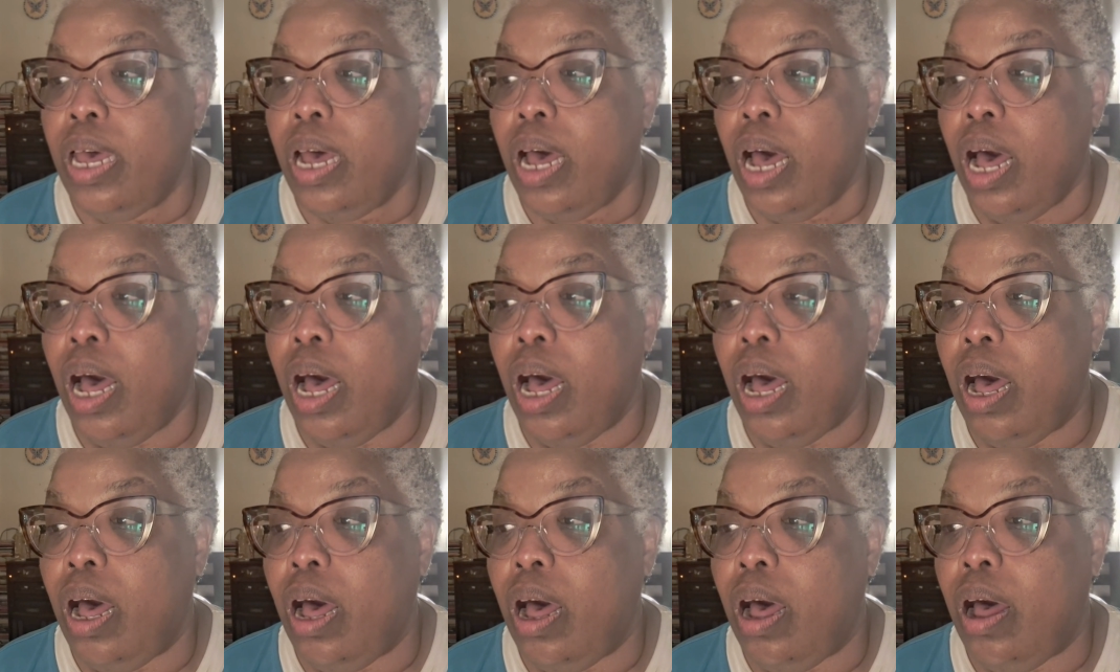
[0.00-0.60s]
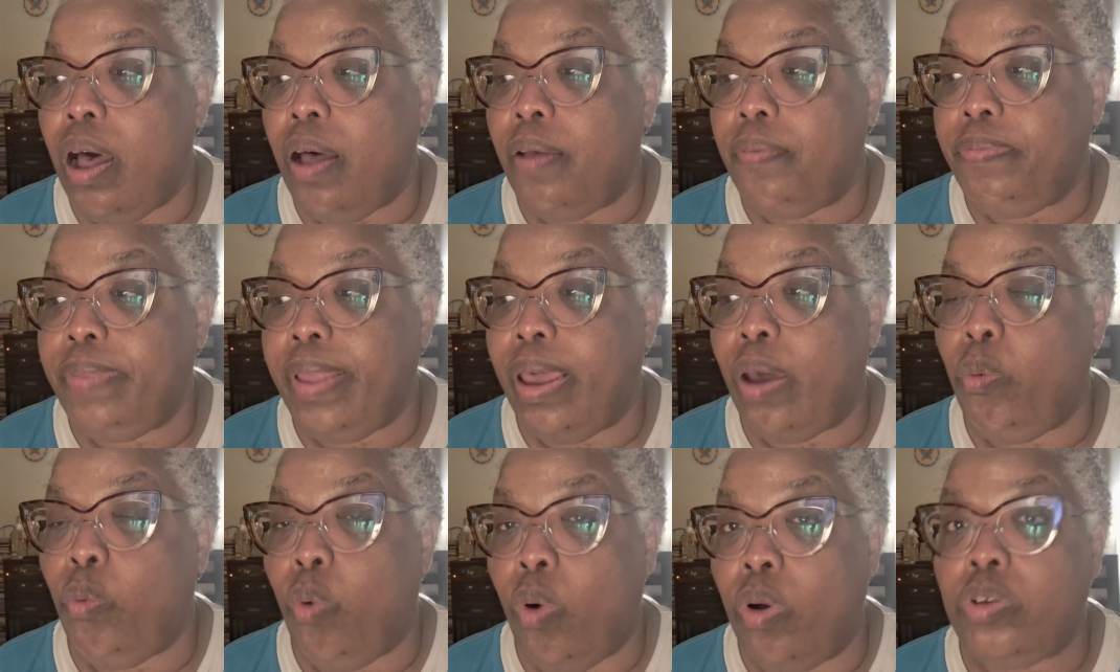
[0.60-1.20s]

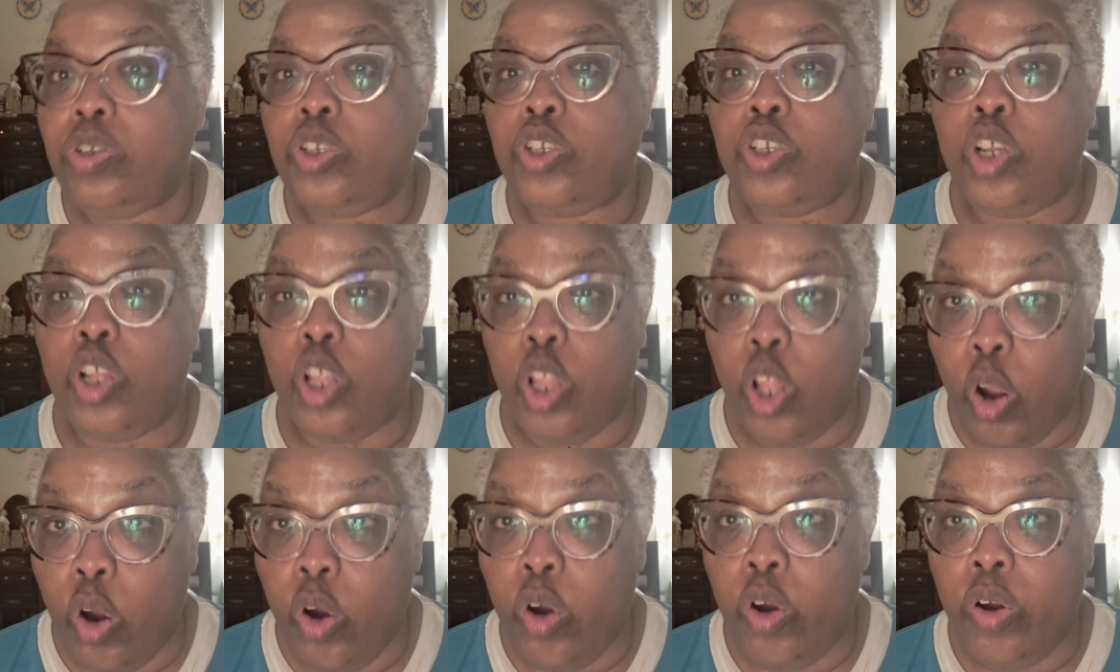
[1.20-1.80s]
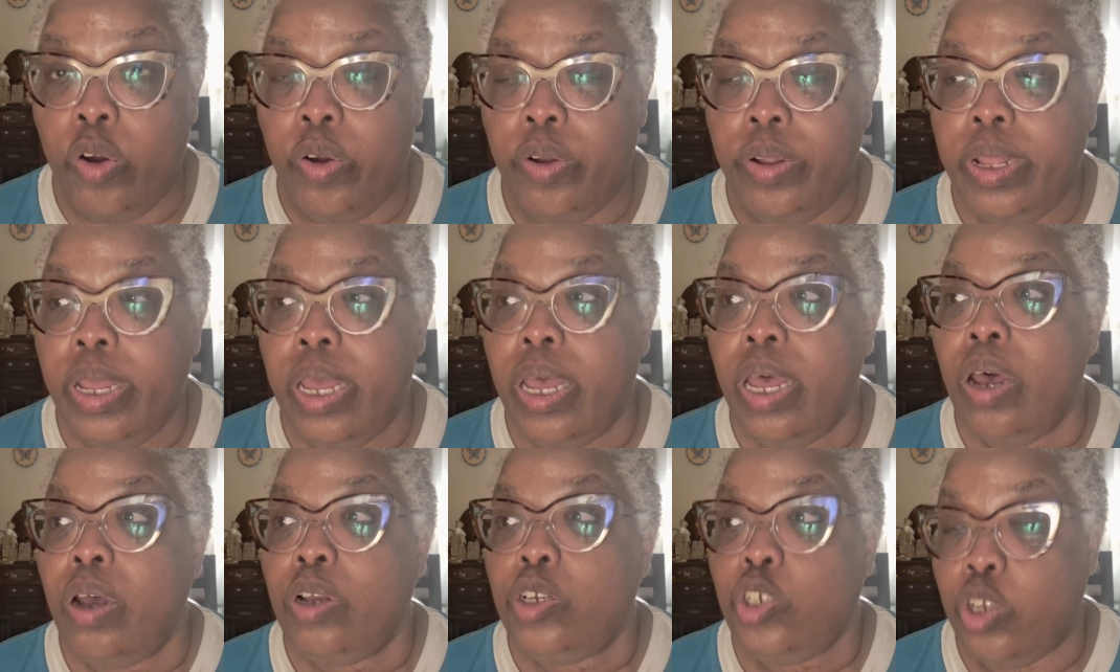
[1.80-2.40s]
that wants to learn,
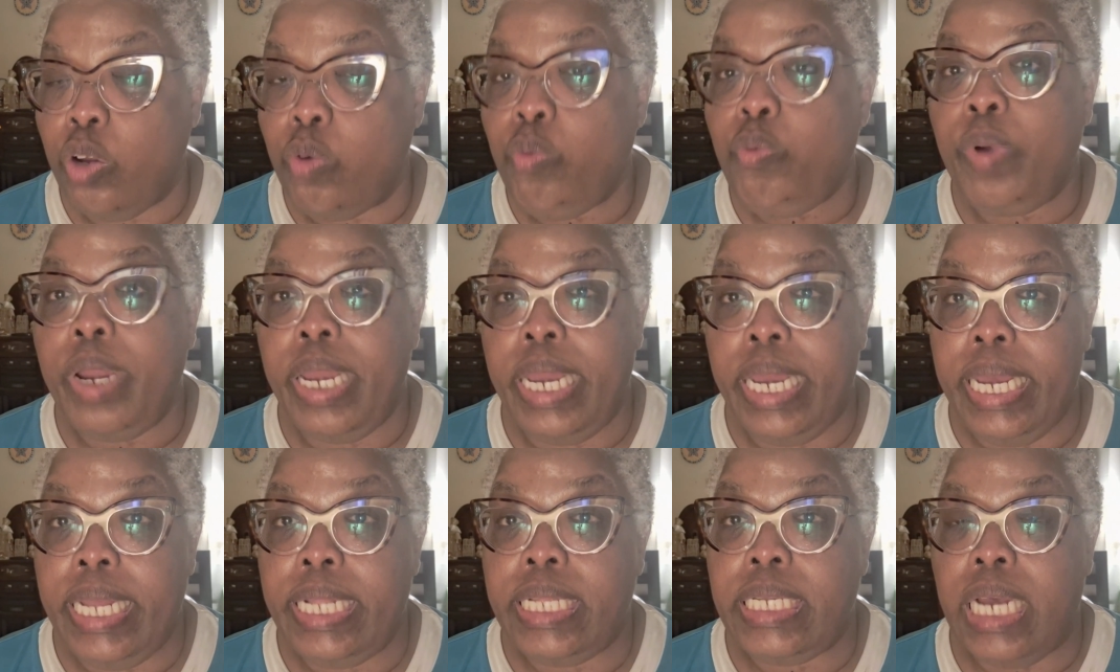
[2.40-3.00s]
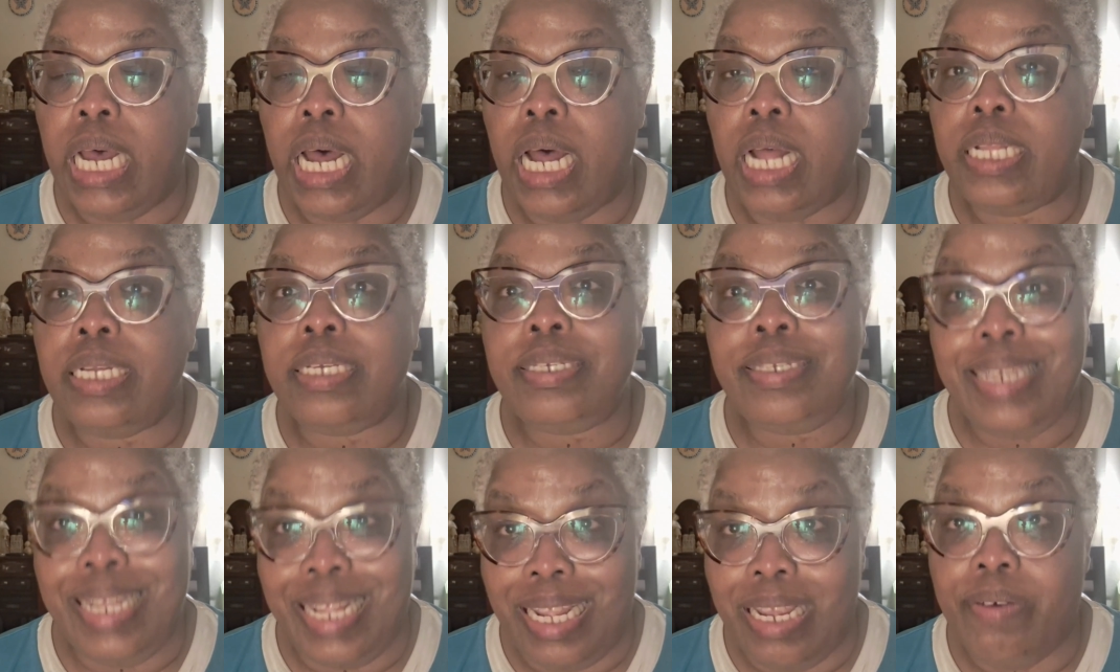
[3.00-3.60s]
should read The
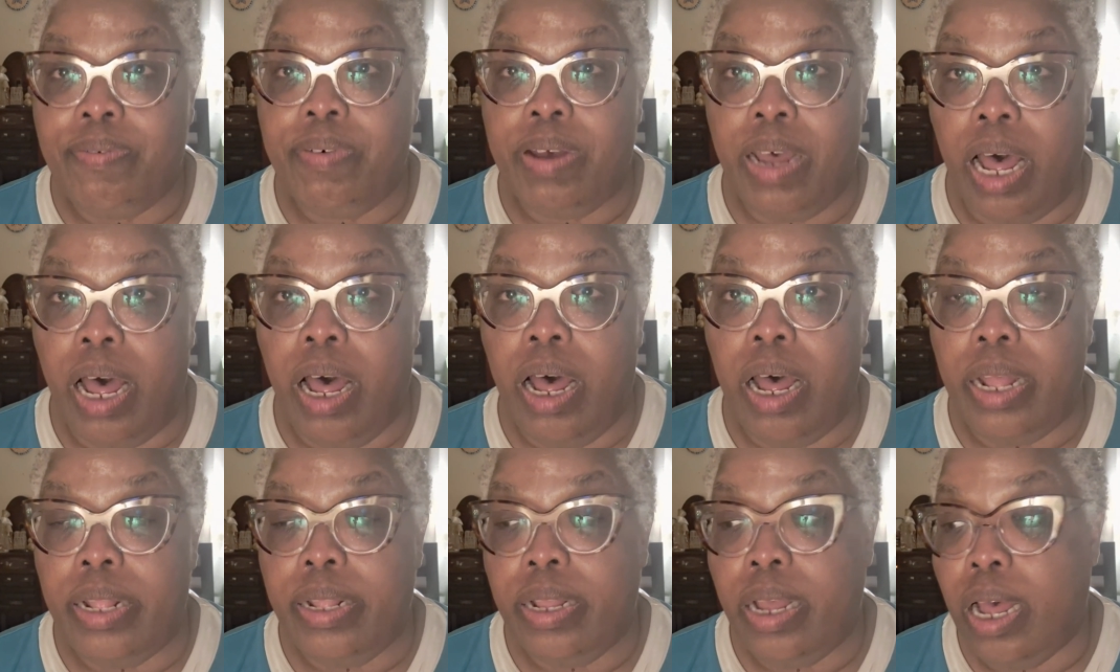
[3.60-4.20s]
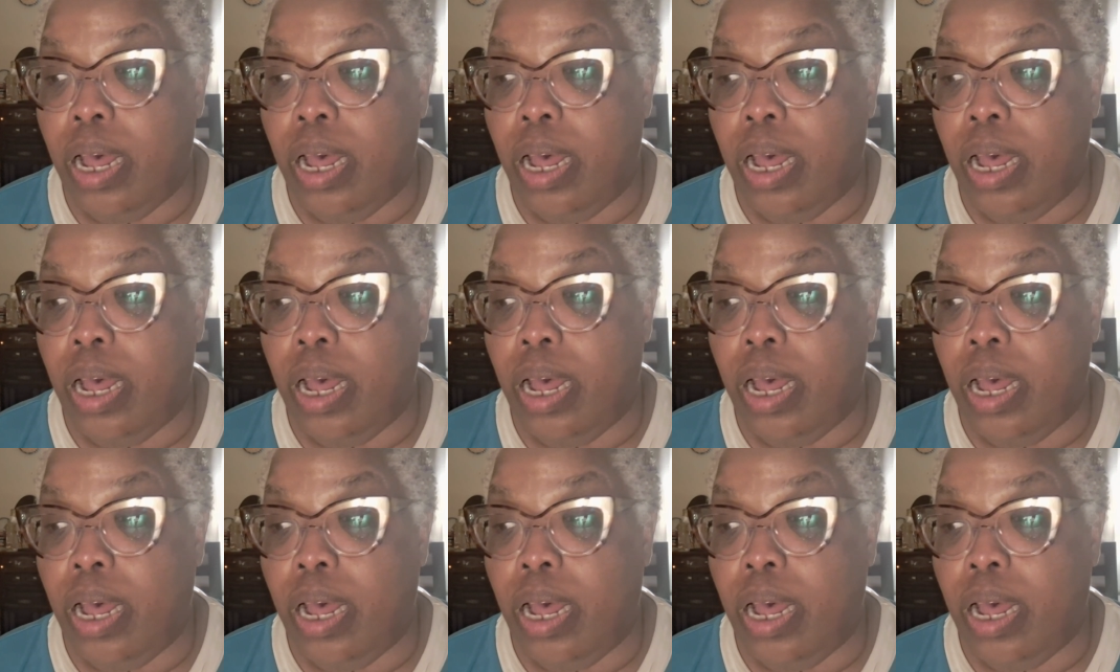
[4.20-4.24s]
City of God.